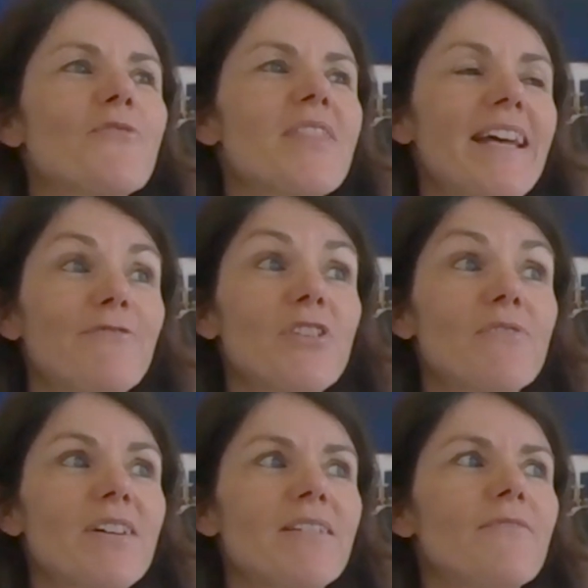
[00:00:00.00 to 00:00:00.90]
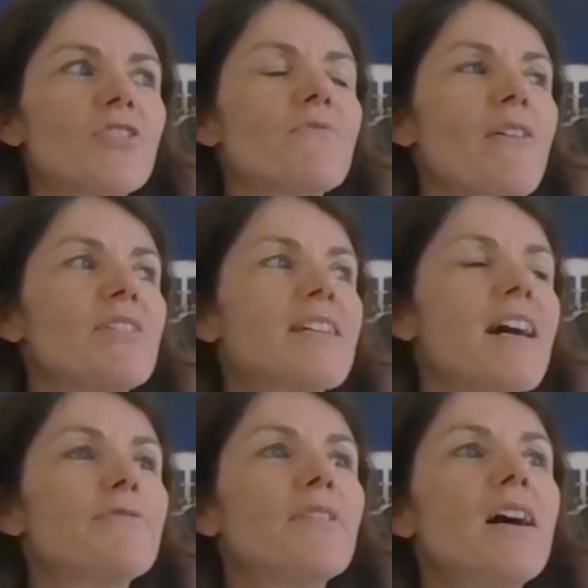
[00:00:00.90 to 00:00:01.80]
So that was very
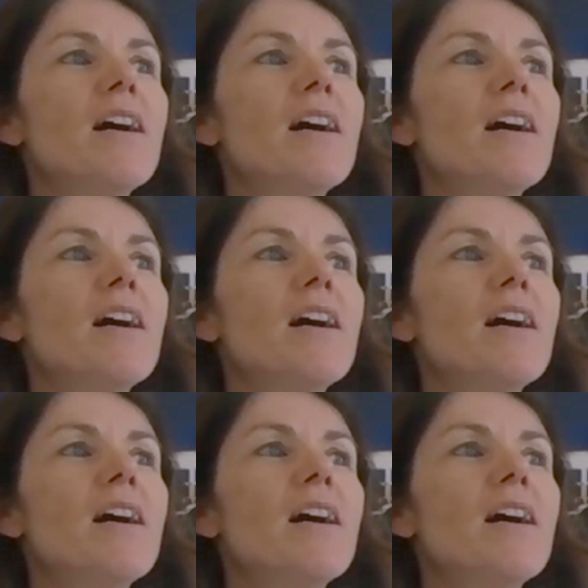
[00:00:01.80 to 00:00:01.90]
tough.